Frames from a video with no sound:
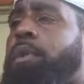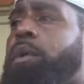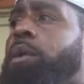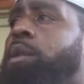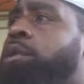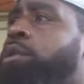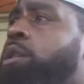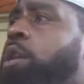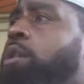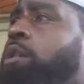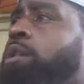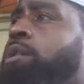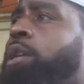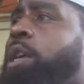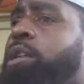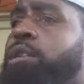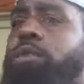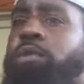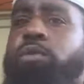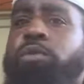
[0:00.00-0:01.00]
The total is
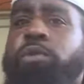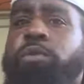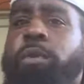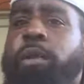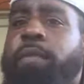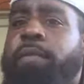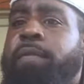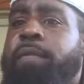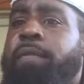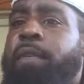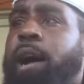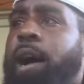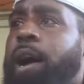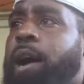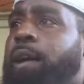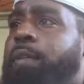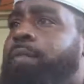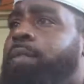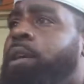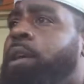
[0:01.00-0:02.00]
at
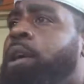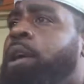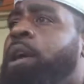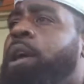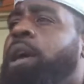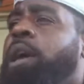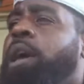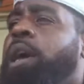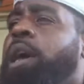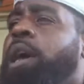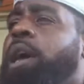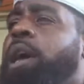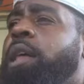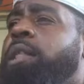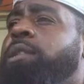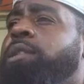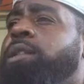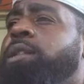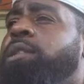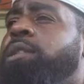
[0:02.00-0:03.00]
225. And
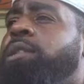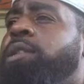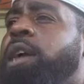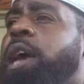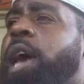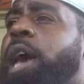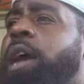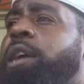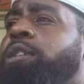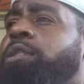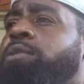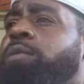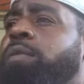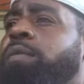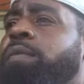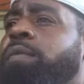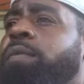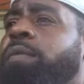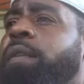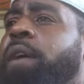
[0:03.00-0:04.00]
let's get to the actual
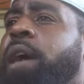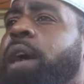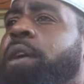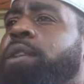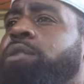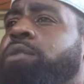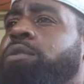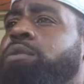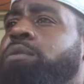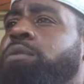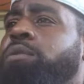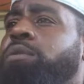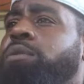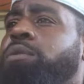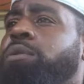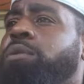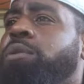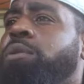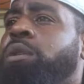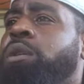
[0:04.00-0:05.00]

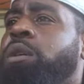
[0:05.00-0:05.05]
factuals.